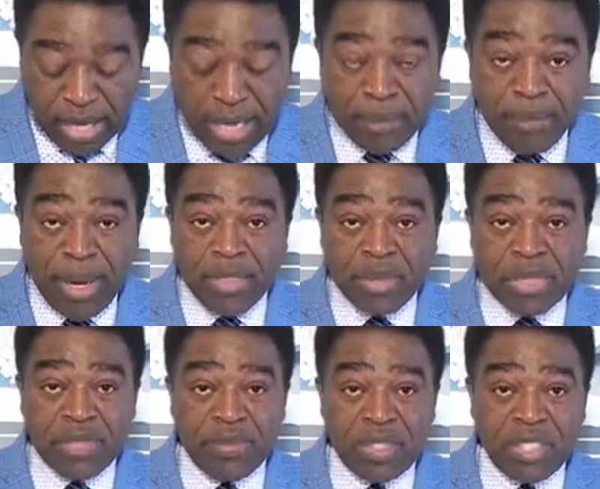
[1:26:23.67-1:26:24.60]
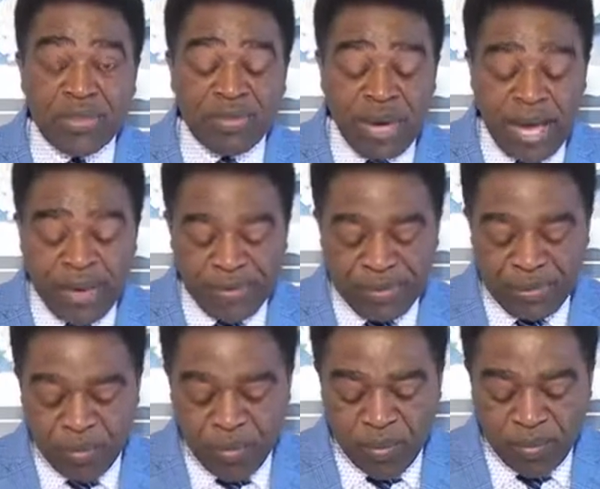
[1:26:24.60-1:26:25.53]
In Matthew 17
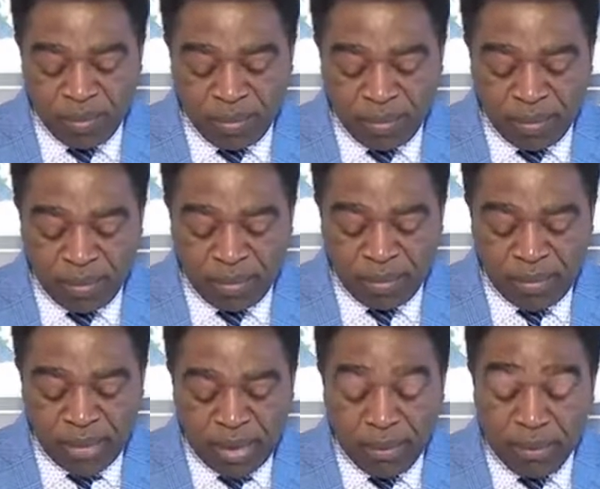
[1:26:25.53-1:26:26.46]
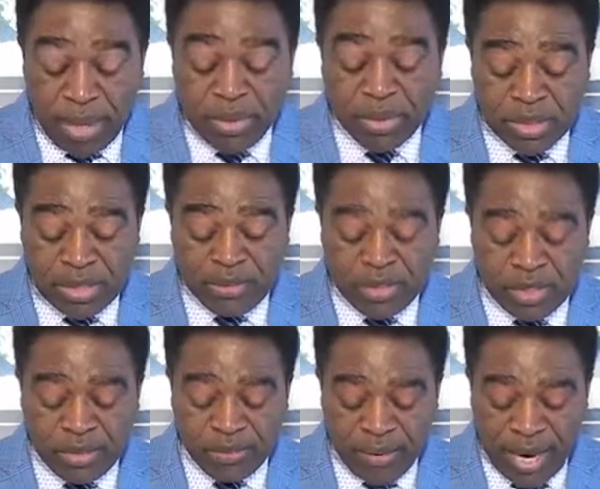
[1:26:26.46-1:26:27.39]
5, Matthew
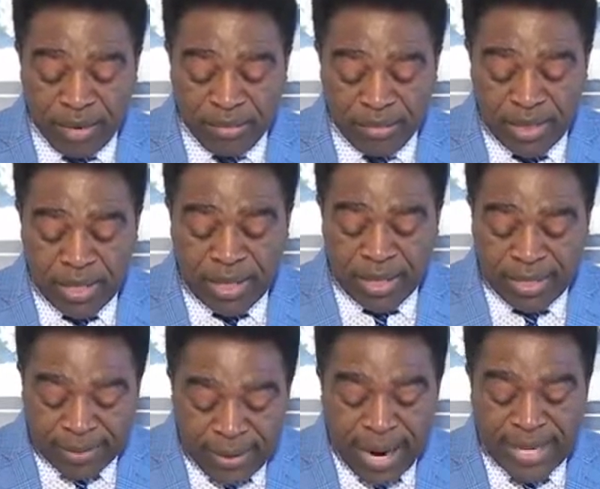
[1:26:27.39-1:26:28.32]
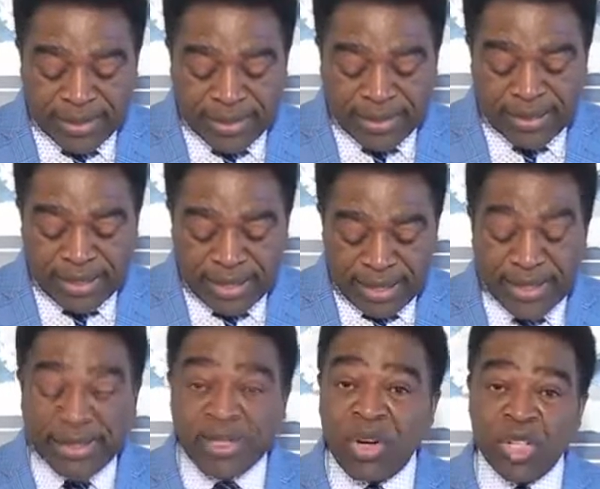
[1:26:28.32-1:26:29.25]
17 5, Christ
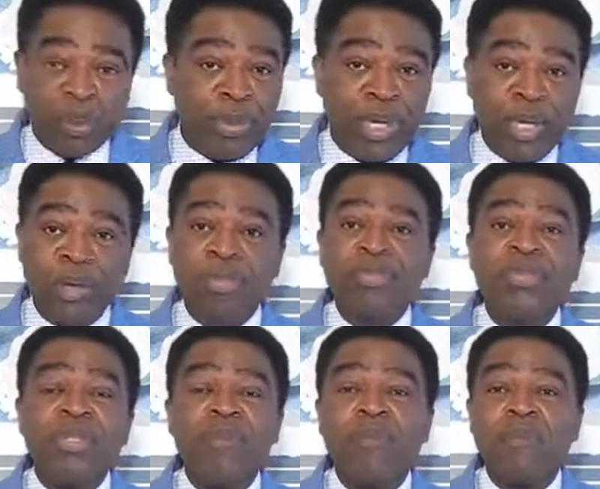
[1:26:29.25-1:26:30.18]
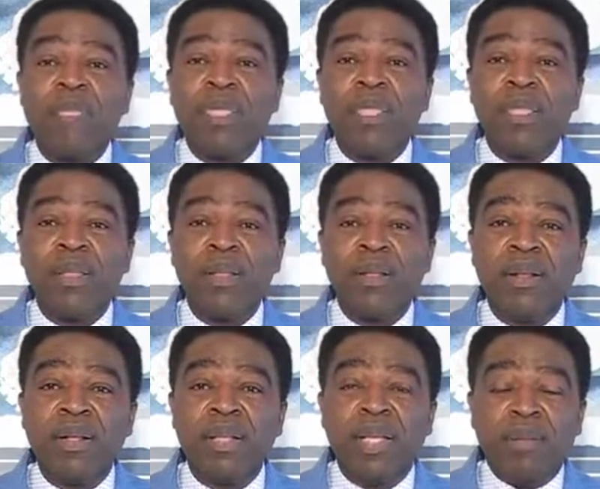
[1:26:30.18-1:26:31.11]
is God's beloved.
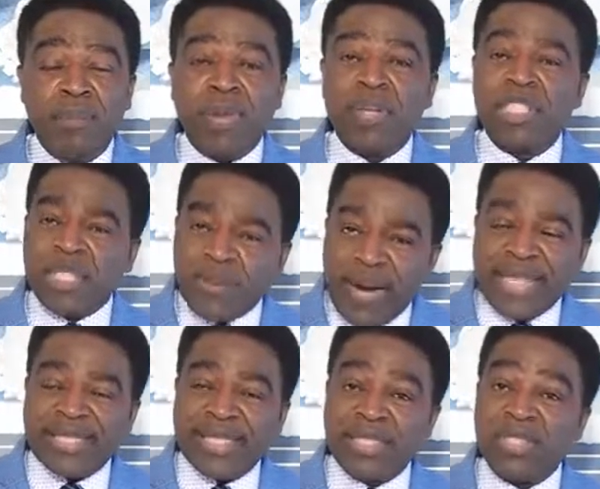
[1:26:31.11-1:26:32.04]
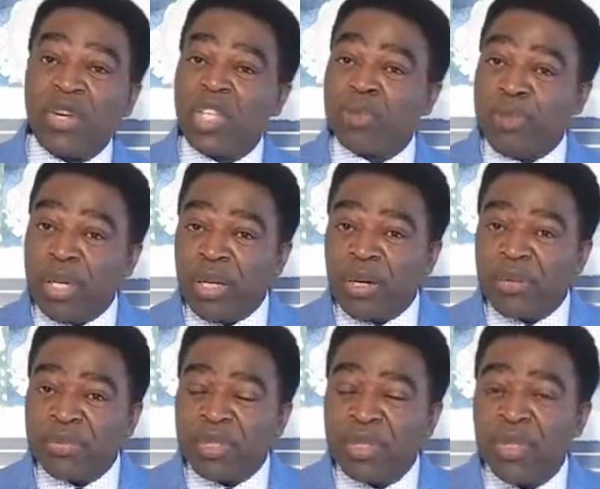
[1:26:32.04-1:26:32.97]
Because Christ is God's
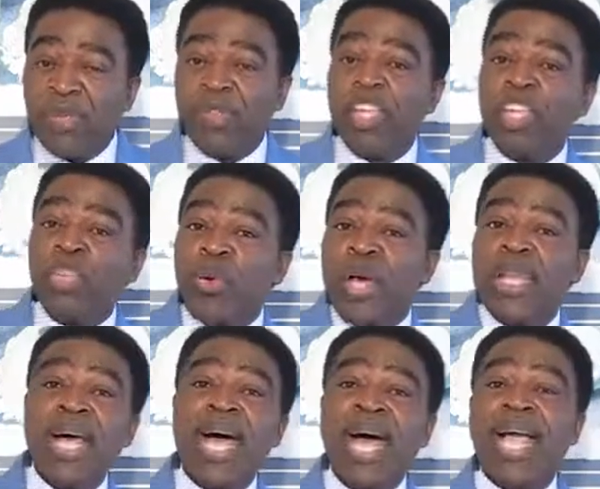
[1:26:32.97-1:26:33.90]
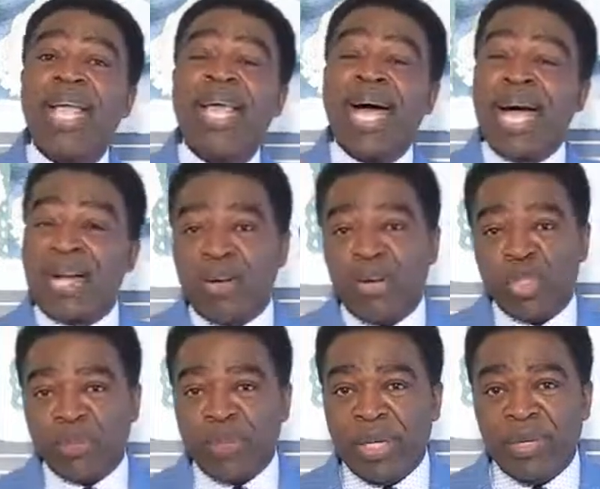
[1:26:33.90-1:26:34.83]
beloved, then you and I are
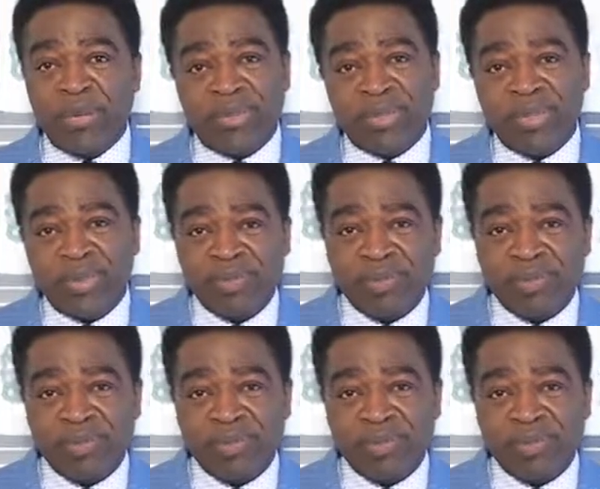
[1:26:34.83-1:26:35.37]
God's beloved.